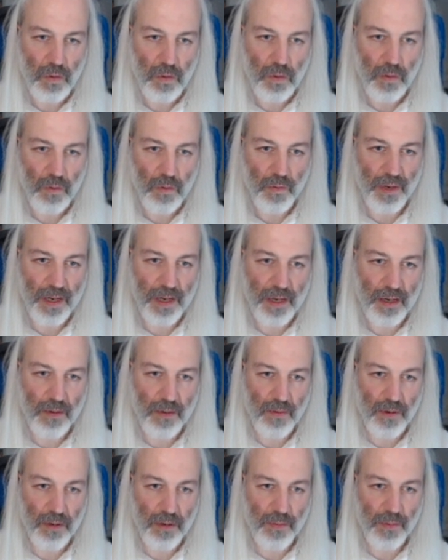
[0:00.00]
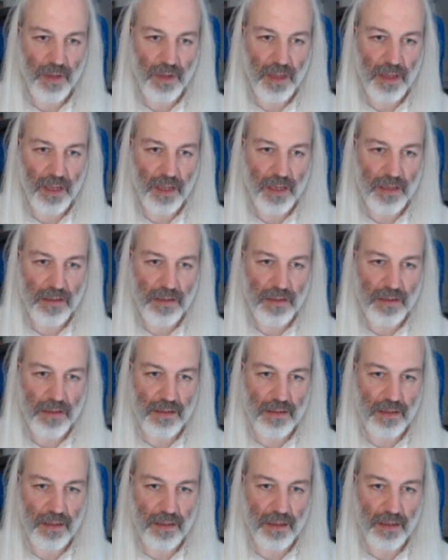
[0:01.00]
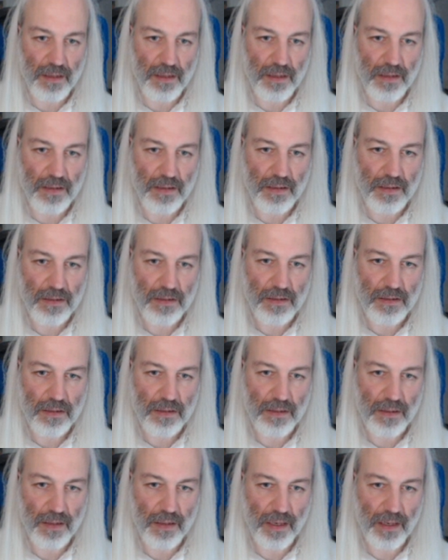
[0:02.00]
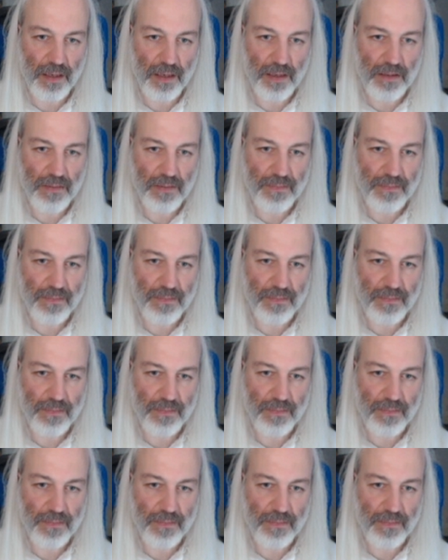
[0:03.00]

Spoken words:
We can work with these here, there.